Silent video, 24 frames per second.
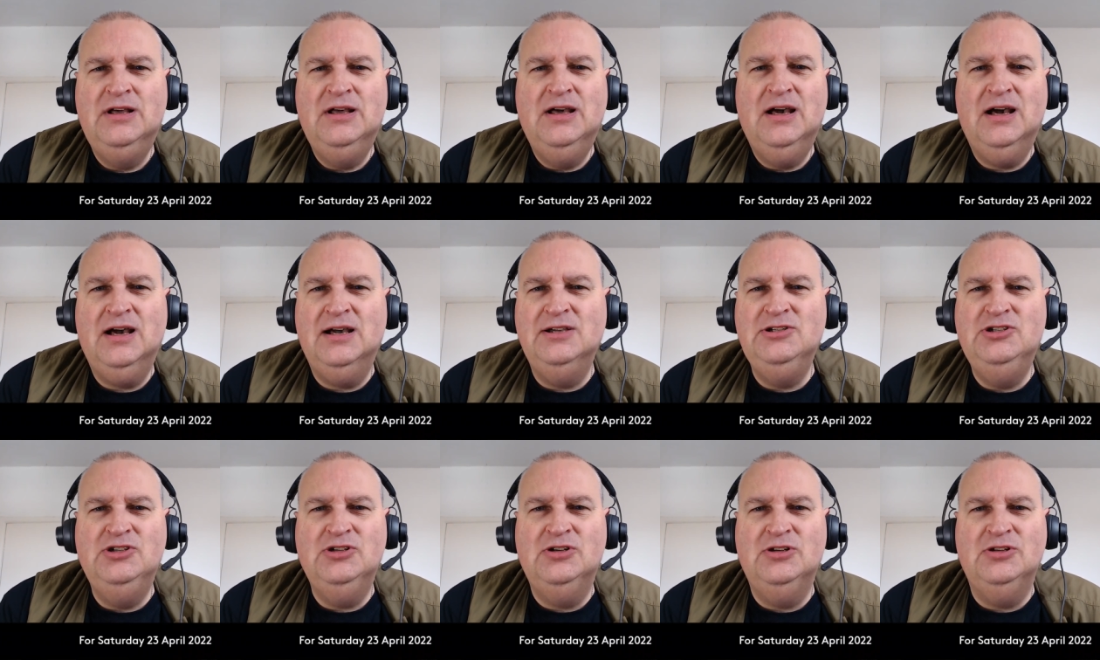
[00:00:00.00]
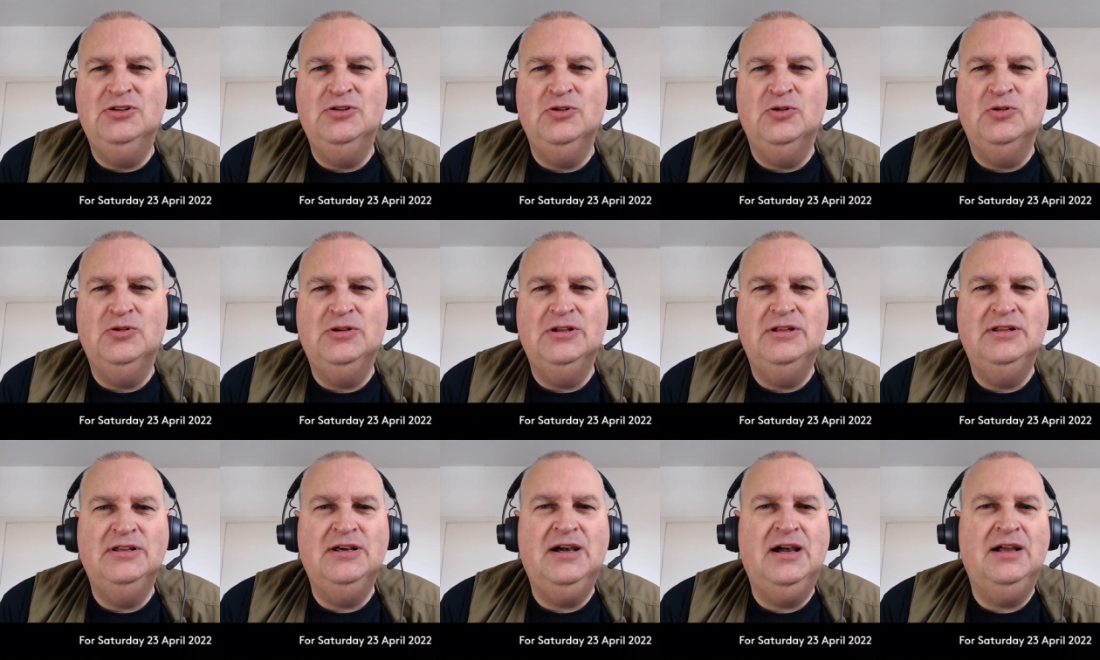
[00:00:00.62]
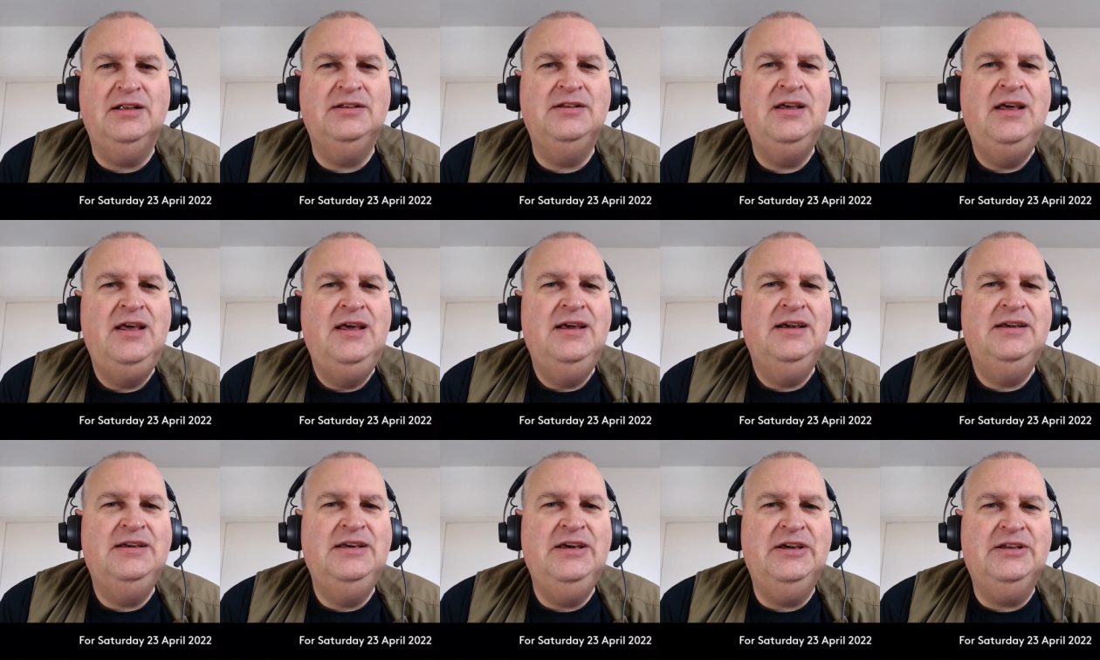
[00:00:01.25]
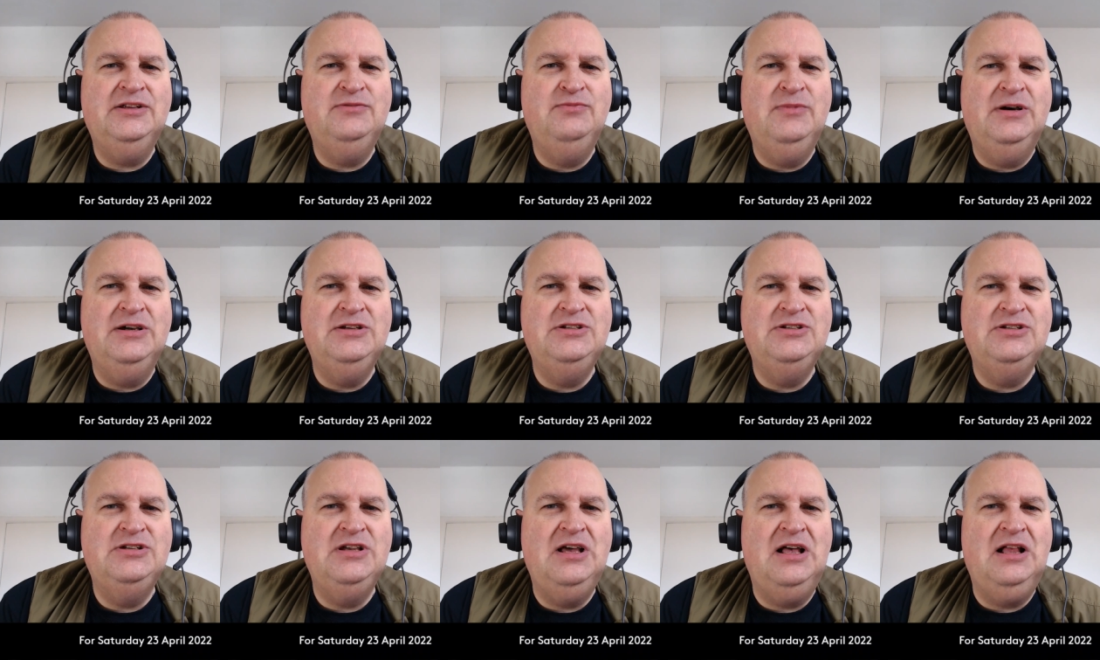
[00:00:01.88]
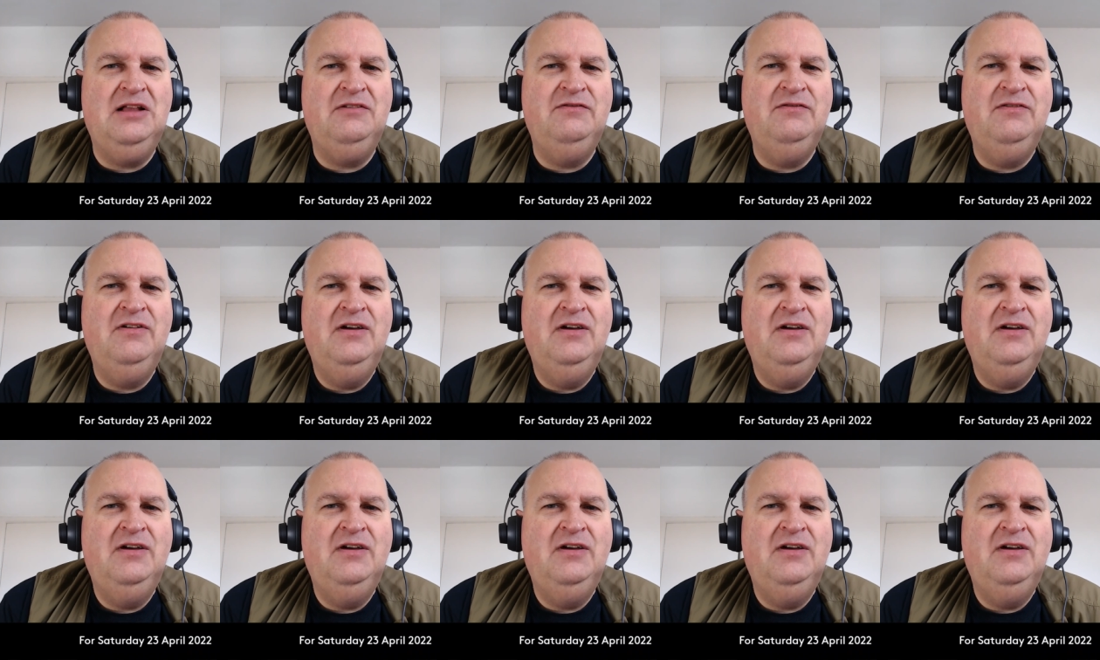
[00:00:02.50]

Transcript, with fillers: I should have thought of that, kicked myself.